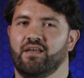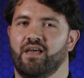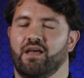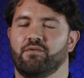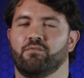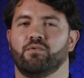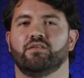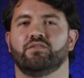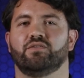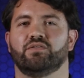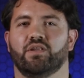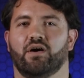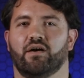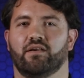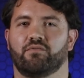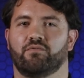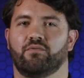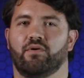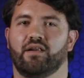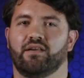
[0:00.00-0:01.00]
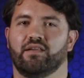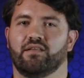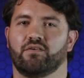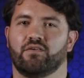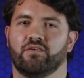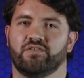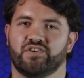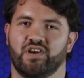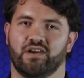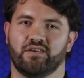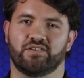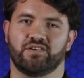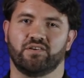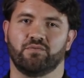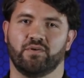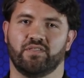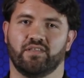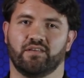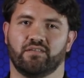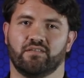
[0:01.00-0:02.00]
and will not run in conjunction
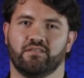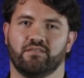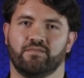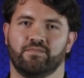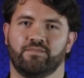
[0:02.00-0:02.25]
with it.